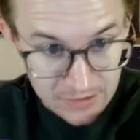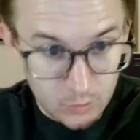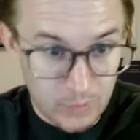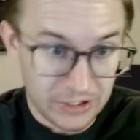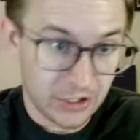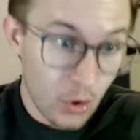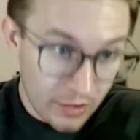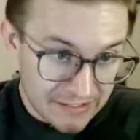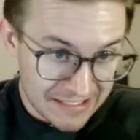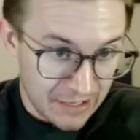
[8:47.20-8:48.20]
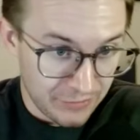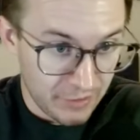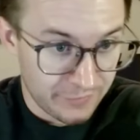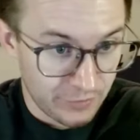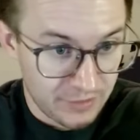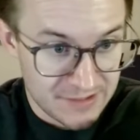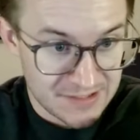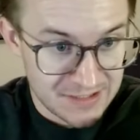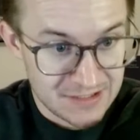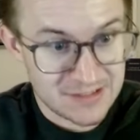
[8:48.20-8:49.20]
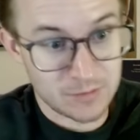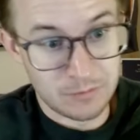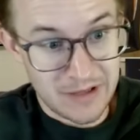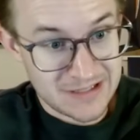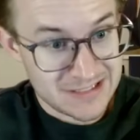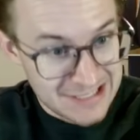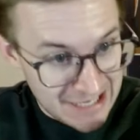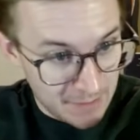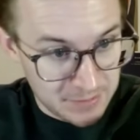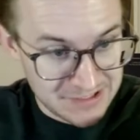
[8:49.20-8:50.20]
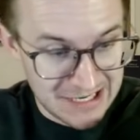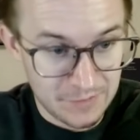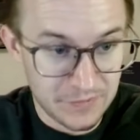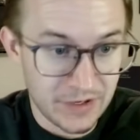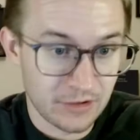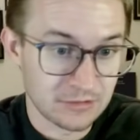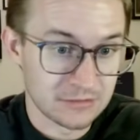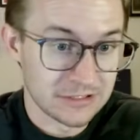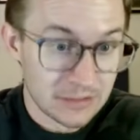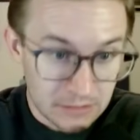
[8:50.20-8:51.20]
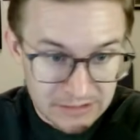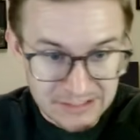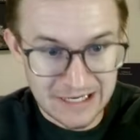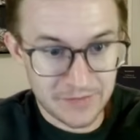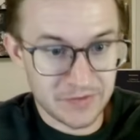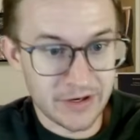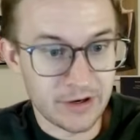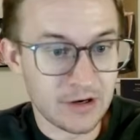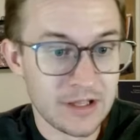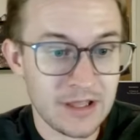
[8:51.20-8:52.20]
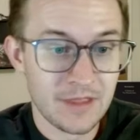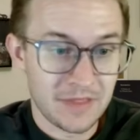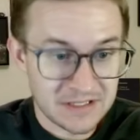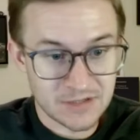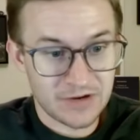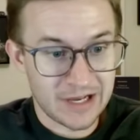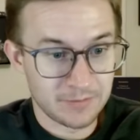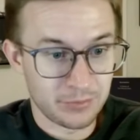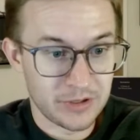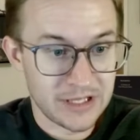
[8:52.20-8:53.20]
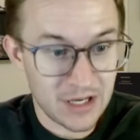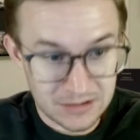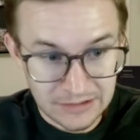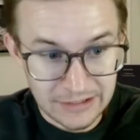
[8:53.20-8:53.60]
When Okogie's out there, for instance, when Bates Diop is out there, Little is out there, things have gotten pretty ugly.